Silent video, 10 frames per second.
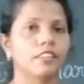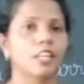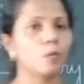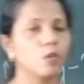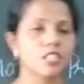
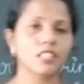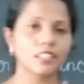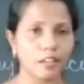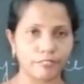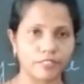there was a
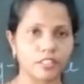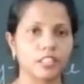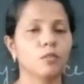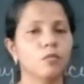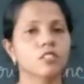theft,
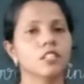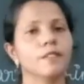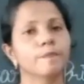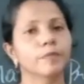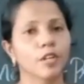there was a
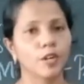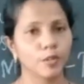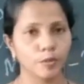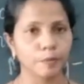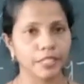
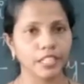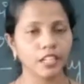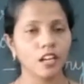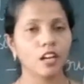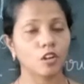
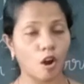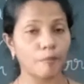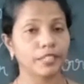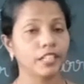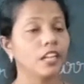
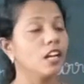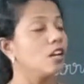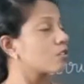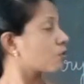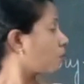robbery.
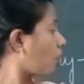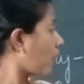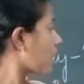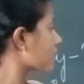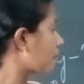So what
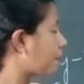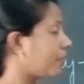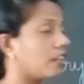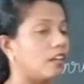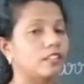has
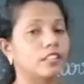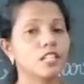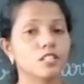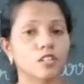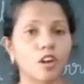happened?
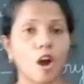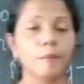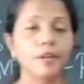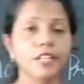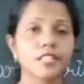These
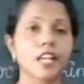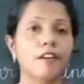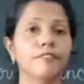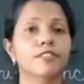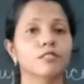robbers
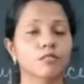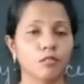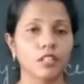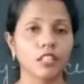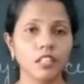have
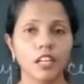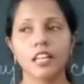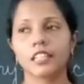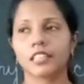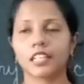
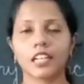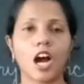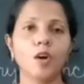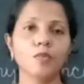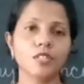stolen the
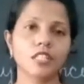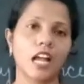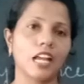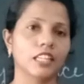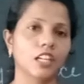cows
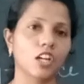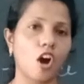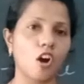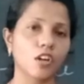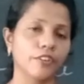and the
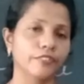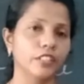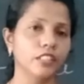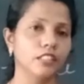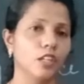corn of
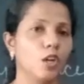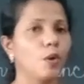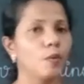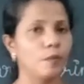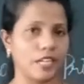the
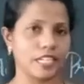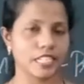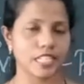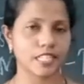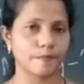
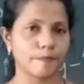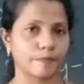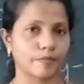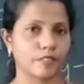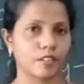villagers.
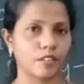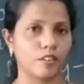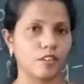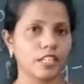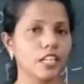
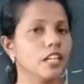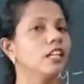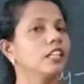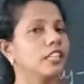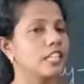
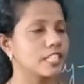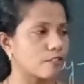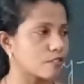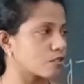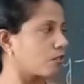These
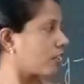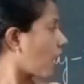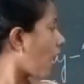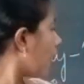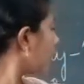have
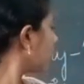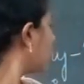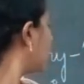stolen, and